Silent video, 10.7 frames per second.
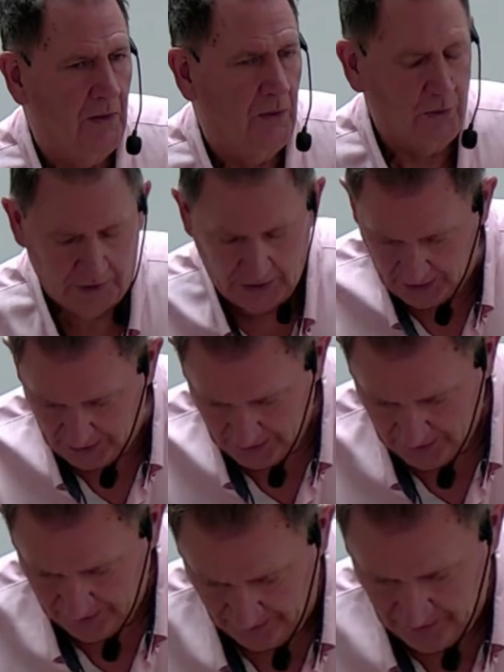Okay,
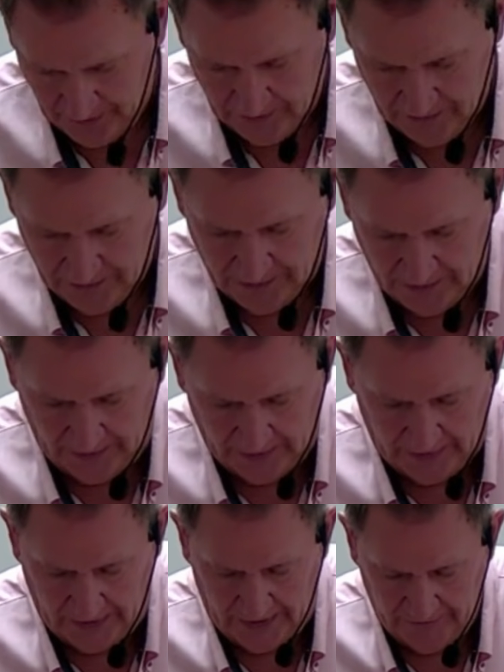
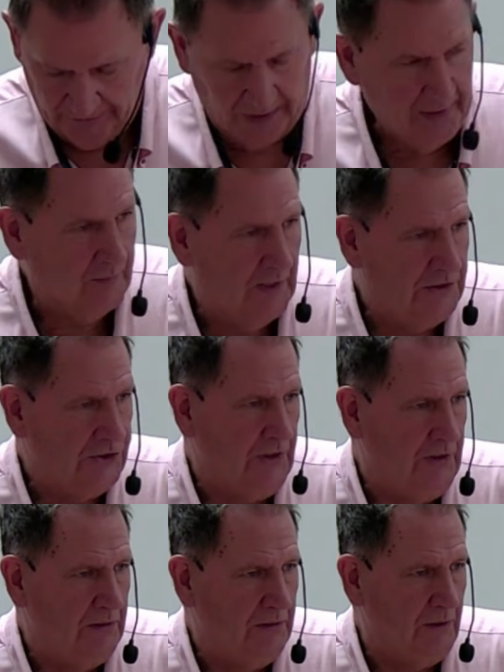I've got on my
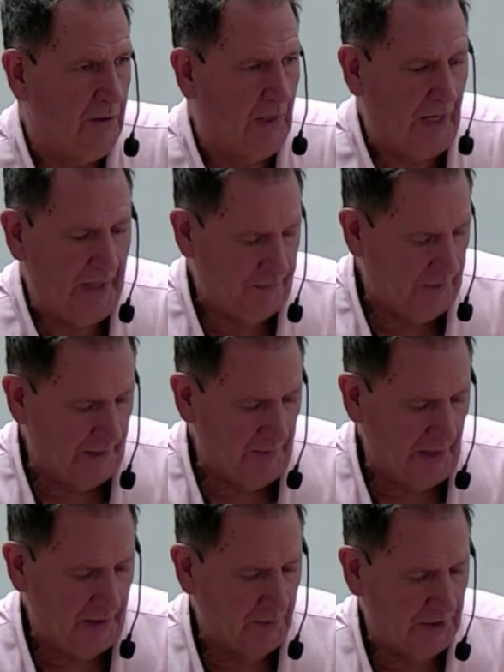sheet, you know, I
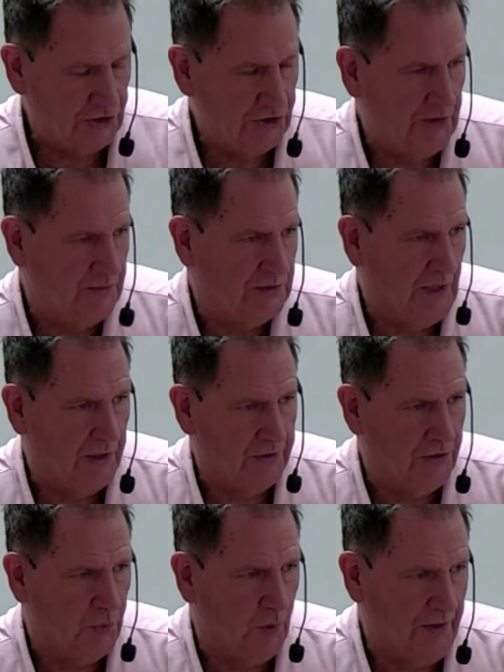make my shims
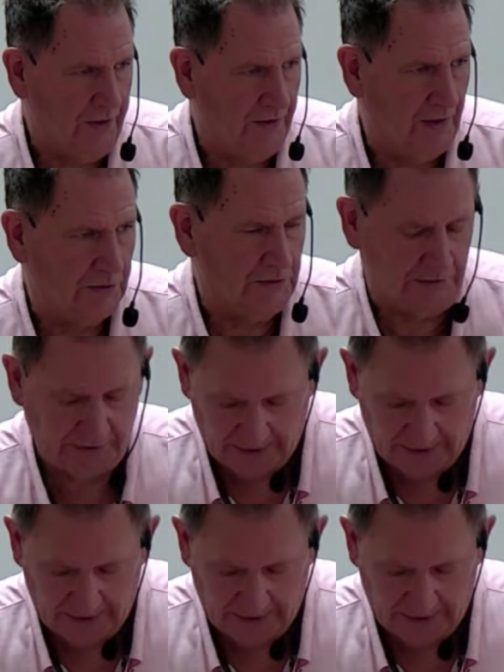120 thousandths.